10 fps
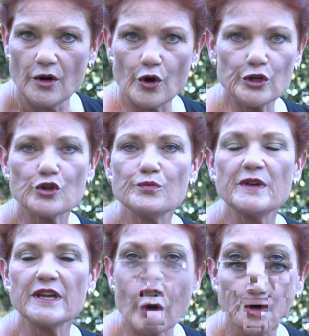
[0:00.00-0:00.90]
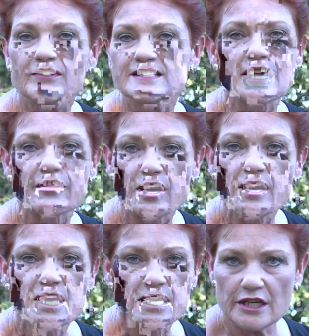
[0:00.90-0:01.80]
Or you can pick out these other
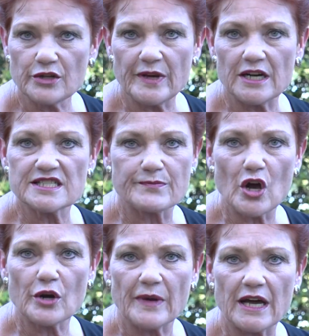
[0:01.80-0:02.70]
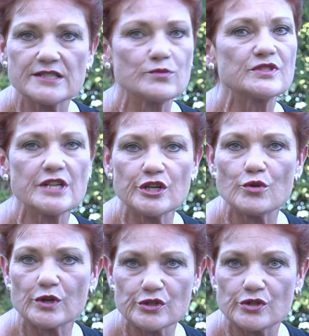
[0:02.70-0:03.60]
independents, minor parties will tell you
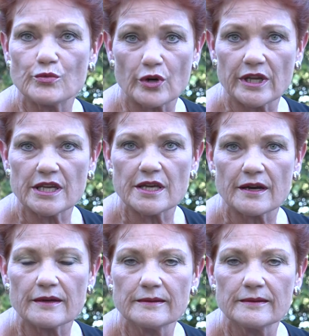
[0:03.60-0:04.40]
what you want to hear.